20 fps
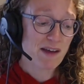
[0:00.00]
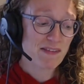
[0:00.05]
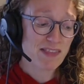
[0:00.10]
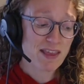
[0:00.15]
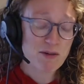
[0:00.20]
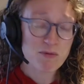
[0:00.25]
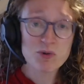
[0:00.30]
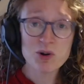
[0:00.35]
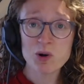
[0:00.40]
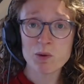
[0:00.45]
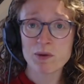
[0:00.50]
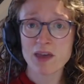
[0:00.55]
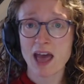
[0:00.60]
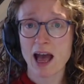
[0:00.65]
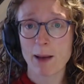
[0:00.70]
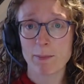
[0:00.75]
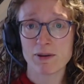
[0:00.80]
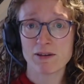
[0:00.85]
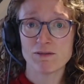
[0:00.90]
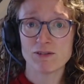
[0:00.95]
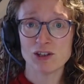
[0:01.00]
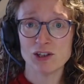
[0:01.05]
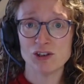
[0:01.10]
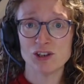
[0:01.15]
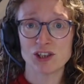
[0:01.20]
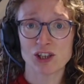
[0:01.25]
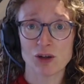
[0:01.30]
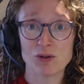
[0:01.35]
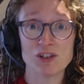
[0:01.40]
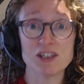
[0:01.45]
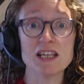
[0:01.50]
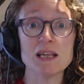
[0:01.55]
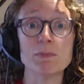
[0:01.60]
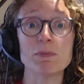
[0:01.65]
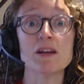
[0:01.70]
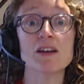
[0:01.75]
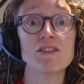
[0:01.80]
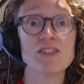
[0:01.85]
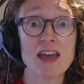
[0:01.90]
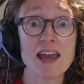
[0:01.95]
and they will be happy for you to go
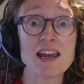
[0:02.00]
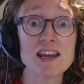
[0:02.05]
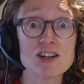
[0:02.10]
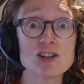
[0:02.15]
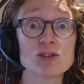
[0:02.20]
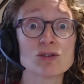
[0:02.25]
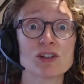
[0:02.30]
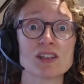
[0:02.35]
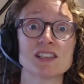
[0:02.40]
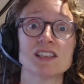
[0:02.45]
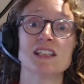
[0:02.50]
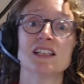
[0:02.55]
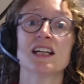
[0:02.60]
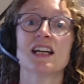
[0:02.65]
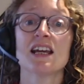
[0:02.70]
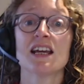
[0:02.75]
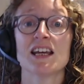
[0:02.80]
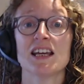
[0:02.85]
deep if they're interested